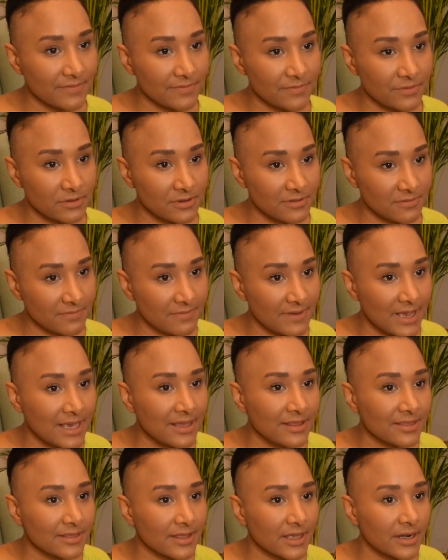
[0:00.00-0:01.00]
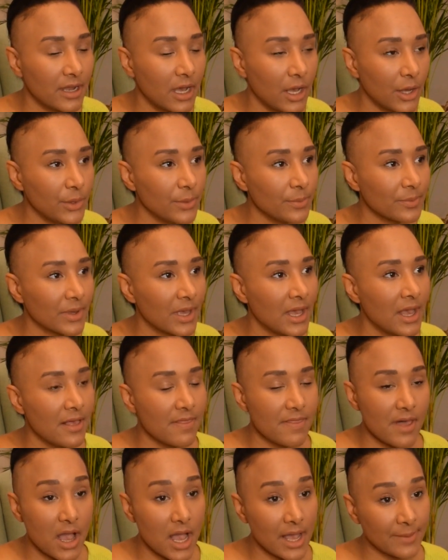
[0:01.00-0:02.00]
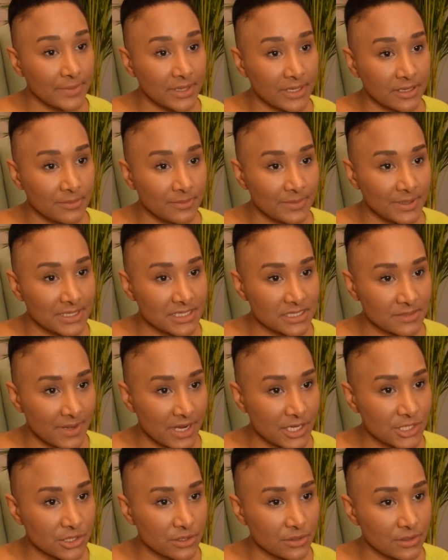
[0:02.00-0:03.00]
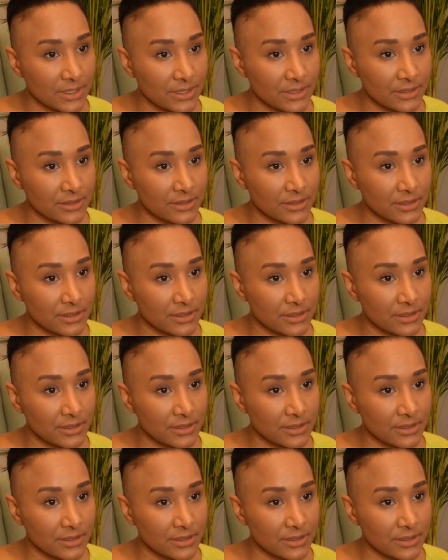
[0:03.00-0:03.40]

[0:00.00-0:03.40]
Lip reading: full of faith and hope that I'm going to be special and